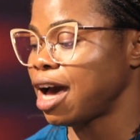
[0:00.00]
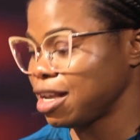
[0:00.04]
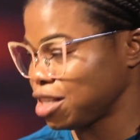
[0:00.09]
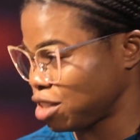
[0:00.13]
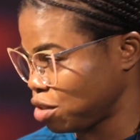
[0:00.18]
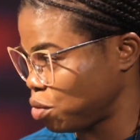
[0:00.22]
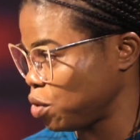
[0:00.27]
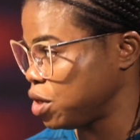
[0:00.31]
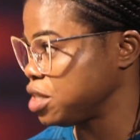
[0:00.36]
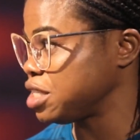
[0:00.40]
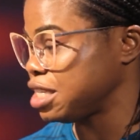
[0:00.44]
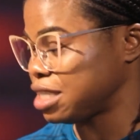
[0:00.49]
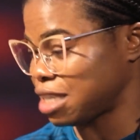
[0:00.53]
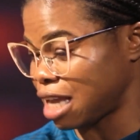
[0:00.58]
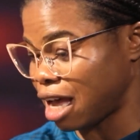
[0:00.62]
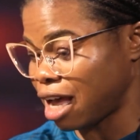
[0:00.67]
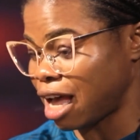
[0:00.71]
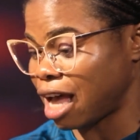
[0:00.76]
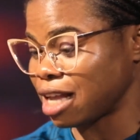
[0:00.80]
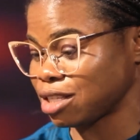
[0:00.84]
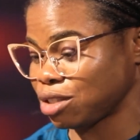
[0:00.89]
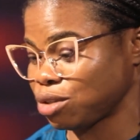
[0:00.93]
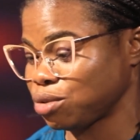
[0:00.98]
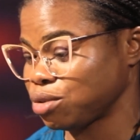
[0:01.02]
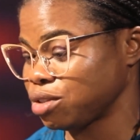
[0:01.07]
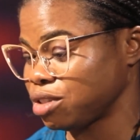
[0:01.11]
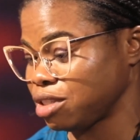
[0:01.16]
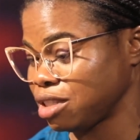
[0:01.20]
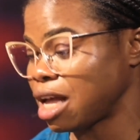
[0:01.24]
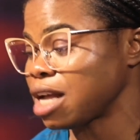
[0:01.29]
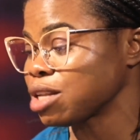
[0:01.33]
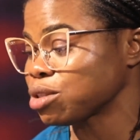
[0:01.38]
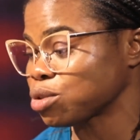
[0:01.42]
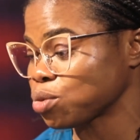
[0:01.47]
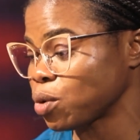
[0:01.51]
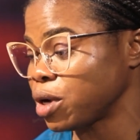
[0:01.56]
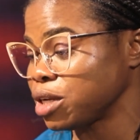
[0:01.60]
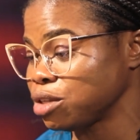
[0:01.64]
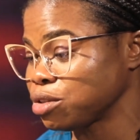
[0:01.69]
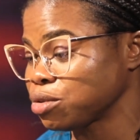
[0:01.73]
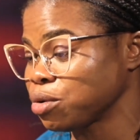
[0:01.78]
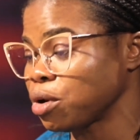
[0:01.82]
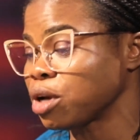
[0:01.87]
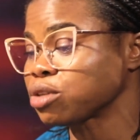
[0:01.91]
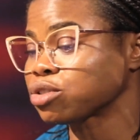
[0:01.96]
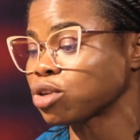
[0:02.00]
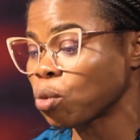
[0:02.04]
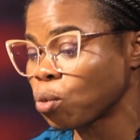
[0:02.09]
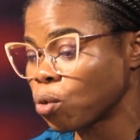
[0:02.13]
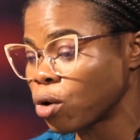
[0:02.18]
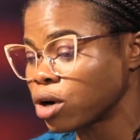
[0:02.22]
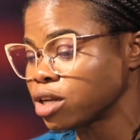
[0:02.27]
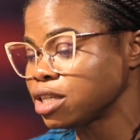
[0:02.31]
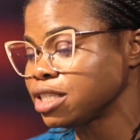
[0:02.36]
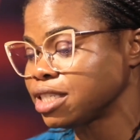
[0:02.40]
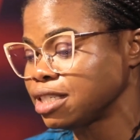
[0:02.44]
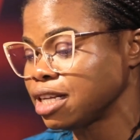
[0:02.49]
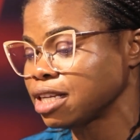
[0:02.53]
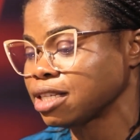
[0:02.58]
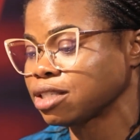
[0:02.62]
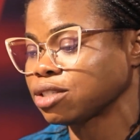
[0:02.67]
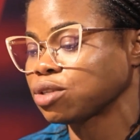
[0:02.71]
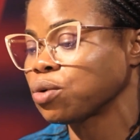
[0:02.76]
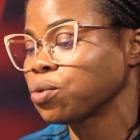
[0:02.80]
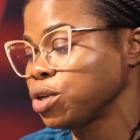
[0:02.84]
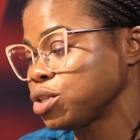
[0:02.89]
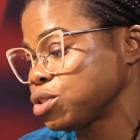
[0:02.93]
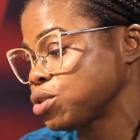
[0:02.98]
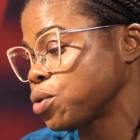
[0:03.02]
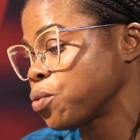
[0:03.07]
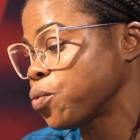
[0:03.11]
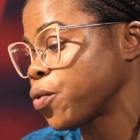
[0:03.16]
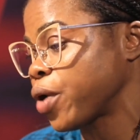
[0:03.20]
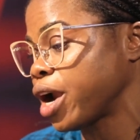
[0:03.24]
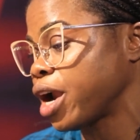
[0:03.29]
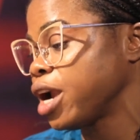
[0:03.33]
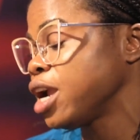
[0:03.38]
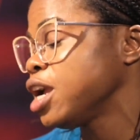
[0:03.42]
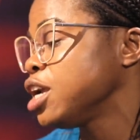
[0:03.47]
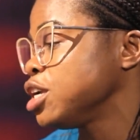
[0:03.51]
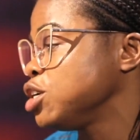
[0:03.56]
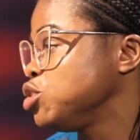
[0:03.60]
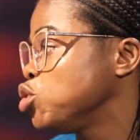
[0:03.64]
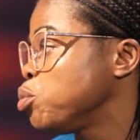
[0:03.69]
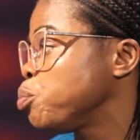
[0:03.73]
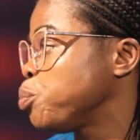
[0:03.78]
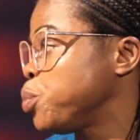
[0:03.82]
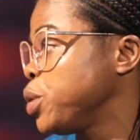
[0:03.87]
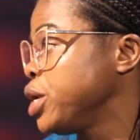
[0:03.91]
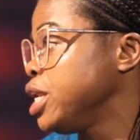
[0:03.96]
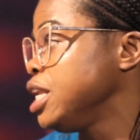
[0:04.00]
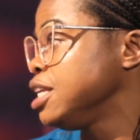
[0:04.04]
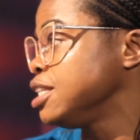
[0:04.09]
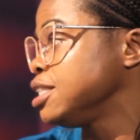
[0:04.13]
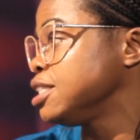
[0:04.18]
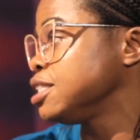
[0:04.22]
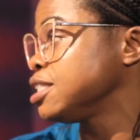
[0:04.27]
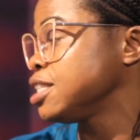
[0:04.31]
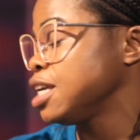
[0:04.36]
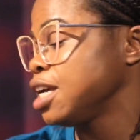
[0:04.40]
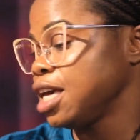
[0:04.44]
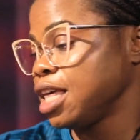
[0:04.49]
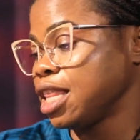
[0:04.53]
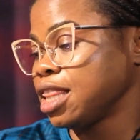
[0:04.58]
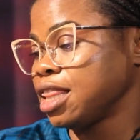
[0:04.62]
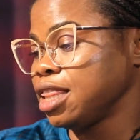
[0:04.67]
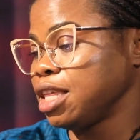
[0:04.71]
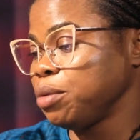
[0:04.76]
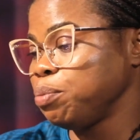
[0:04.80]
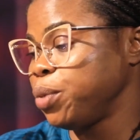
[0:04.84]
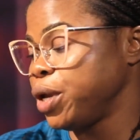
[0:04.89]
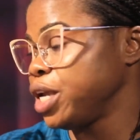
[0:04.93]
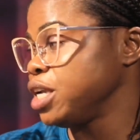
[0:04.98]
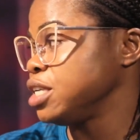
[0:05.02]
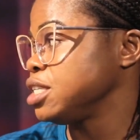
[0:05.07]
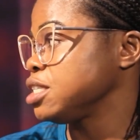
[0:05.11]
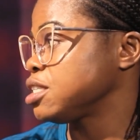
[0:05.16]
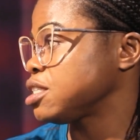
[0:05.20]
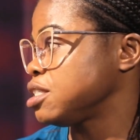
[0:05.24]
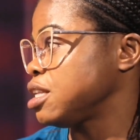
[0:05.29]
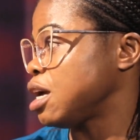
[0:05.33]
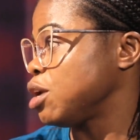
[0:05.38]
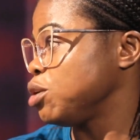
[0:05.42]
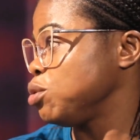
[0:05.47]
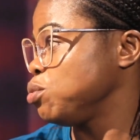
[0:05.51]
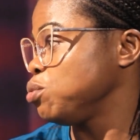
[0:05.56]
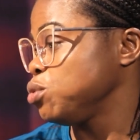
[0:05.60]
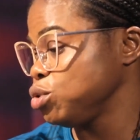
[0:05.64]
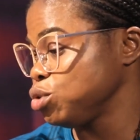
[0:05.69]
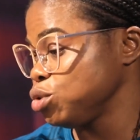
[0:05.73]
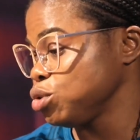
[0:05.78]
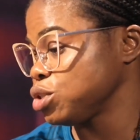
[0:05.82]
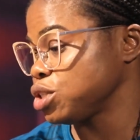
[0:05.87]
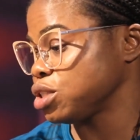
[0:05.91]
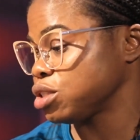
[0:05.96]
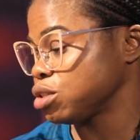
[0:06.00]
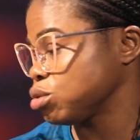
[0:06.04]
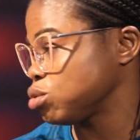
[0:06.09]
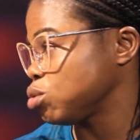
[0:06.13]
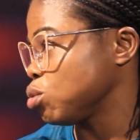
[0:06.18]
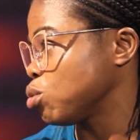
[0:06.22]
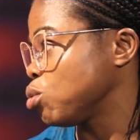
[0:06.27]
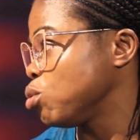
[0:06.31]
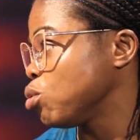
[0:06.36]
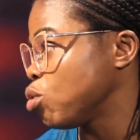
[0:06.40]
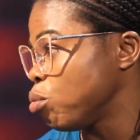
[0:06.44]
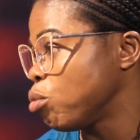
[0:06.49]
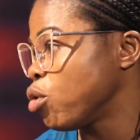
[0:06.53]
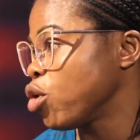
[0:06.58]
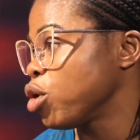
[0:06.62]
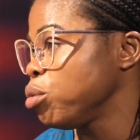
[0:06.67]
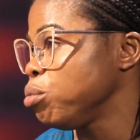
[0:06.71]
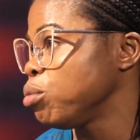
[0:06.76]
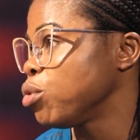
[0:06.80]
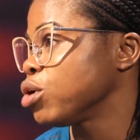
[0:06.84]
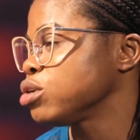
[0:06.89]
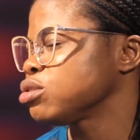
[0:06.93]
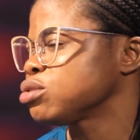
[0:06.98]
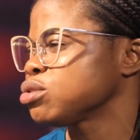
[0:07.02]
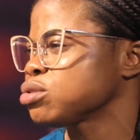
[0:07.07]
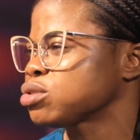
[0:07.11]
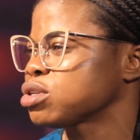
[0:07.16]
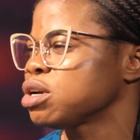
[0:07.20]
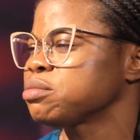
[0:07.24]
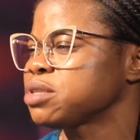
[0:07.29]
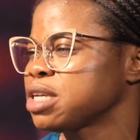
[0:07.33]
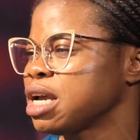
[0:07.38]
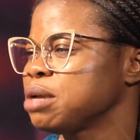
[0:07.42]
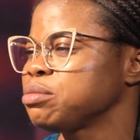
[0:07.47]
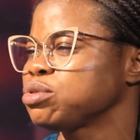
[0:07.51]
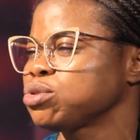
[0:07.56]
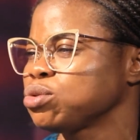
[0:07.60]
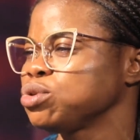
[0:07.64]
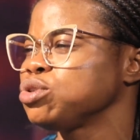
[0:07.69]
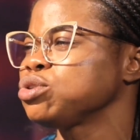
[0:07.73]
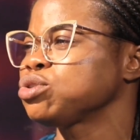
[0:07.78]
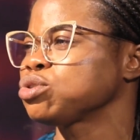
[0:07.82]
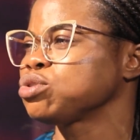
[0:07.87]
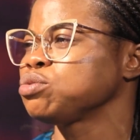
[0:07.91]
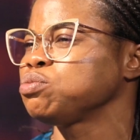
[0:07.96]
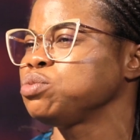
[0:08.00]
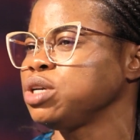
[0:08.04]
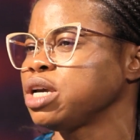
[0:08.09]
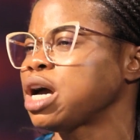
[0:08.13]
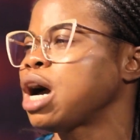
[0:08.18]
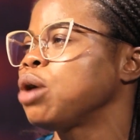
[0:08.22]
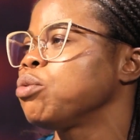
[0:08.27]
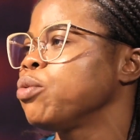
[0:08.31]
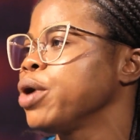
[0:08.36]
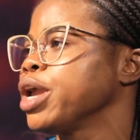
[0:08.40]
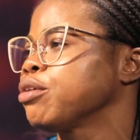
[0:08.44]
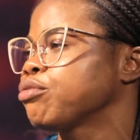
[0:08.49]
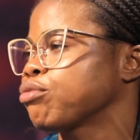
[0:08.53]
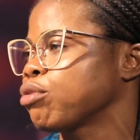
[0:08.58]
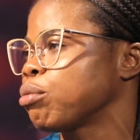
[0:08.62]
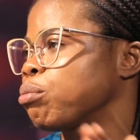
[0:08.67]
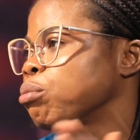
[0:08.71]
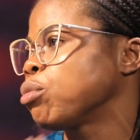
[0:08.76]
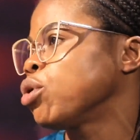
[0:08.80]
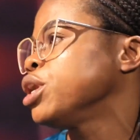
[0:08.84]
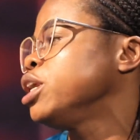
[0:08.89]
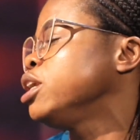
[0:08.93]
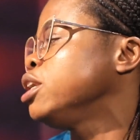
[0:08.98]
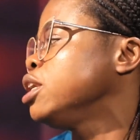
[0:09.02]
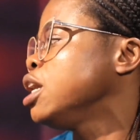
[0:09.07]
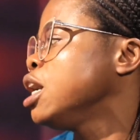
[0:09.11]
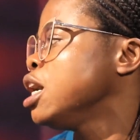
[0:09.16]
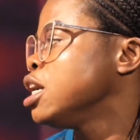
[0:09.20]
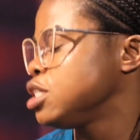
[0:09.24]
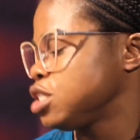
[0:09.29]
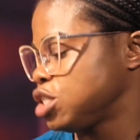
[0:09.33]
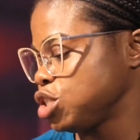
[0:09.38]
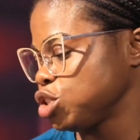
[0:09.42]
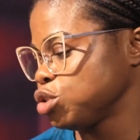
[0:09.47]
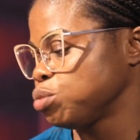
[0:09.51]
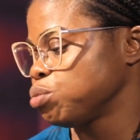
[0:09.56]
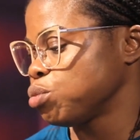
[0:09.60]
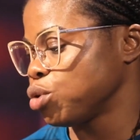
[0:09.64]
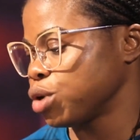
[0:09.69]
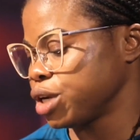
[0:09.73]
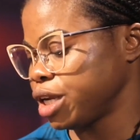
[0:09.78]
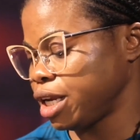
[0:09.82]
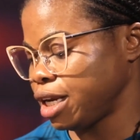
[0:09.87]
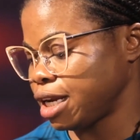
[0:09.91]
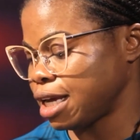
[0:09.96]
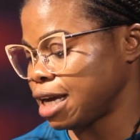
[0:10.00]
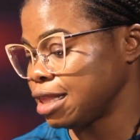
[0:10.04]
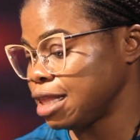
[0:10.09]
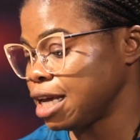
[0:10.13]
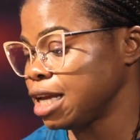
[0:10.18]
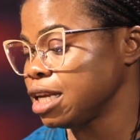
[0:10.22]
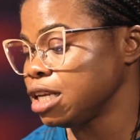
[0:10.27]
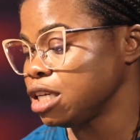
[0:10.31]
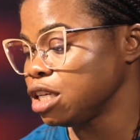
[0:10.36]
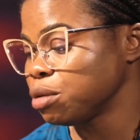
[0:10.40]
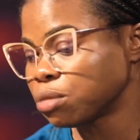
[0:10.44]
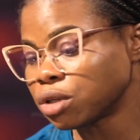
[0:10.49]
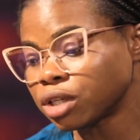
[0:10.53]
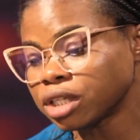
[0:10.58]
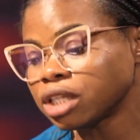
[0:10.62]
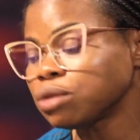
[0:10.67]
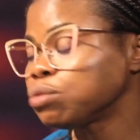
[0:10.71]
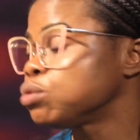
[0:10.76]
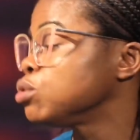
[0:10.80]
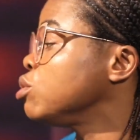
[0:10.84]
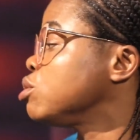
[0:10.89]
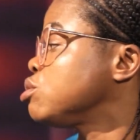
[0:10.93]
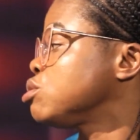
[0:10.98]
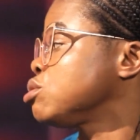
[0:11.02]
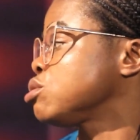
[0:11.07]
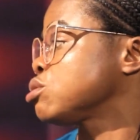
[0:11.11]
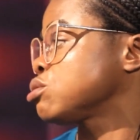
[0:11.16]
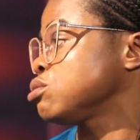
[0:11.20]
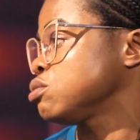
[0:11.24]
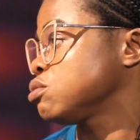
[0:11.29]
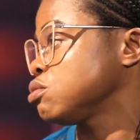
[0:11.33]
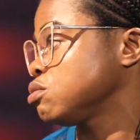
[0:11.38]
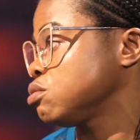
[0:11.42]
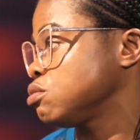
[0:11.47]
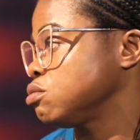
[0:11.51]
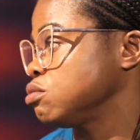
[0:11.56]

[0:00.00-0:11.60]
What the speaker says: squeeze it out. As that one is good. Someone is somewhere, peeling the beans that you will use to cook more and more. So sometimes we used to be awake from morning till morning, and then in the morning we'll go to school.